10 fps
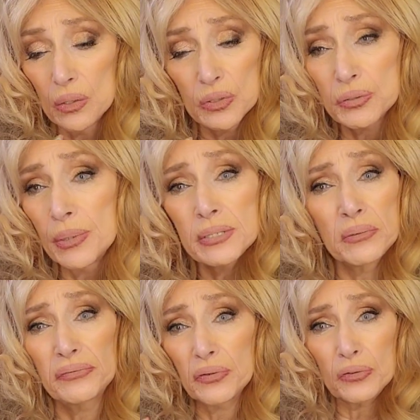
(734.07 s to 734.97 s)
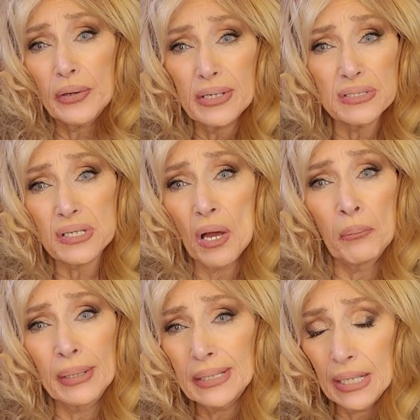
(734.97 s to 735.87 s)
which makes me feel great because it's got
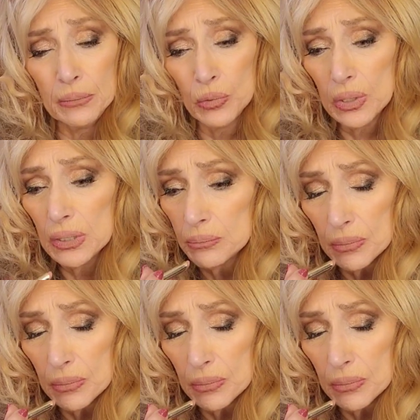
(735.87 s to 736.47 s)
my name on it.